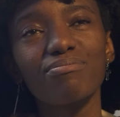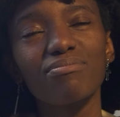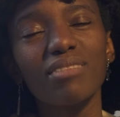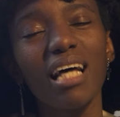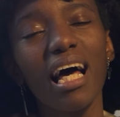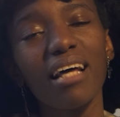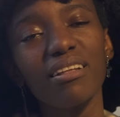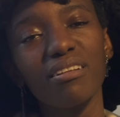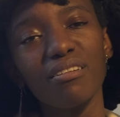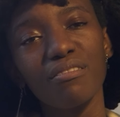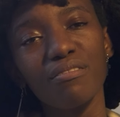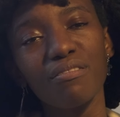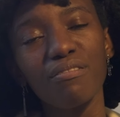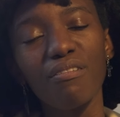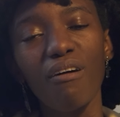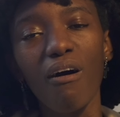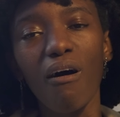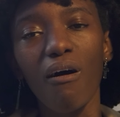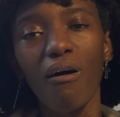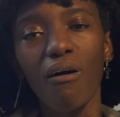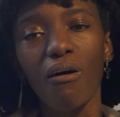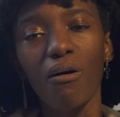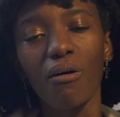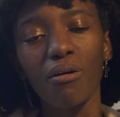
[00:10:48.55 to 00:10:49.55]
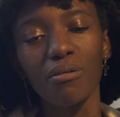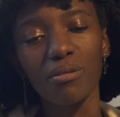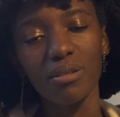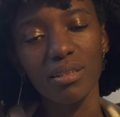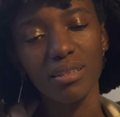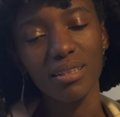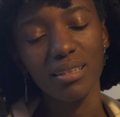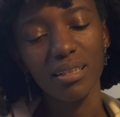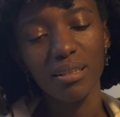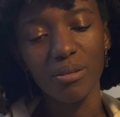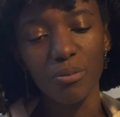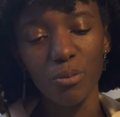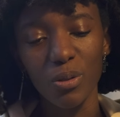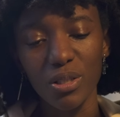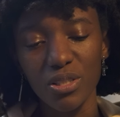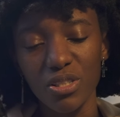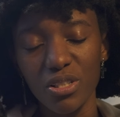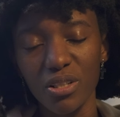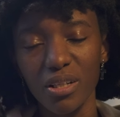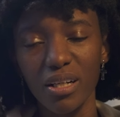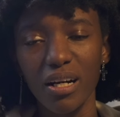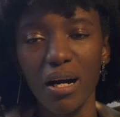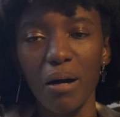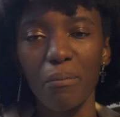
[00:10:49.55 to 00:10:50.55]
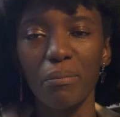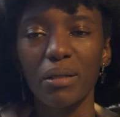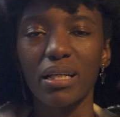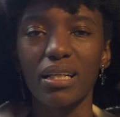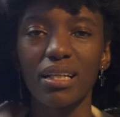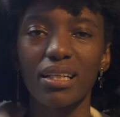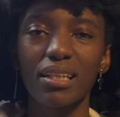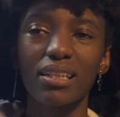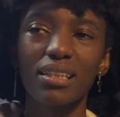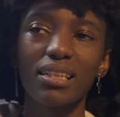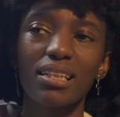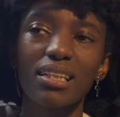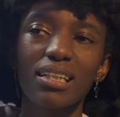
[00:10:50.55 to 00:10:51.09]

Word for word: end of fall winter coming